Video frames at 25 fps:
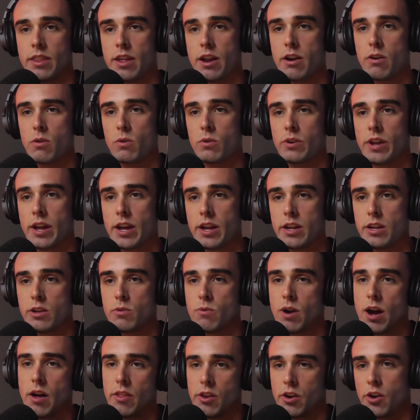there all day. You'd
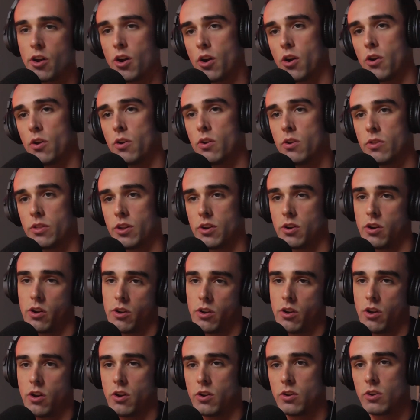rather know than not
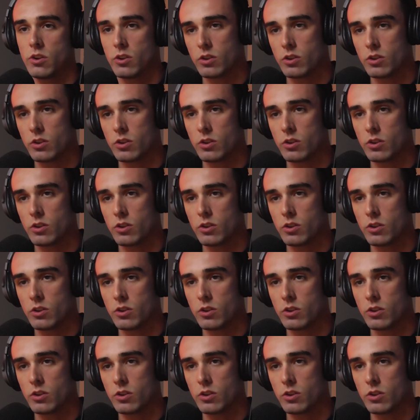know.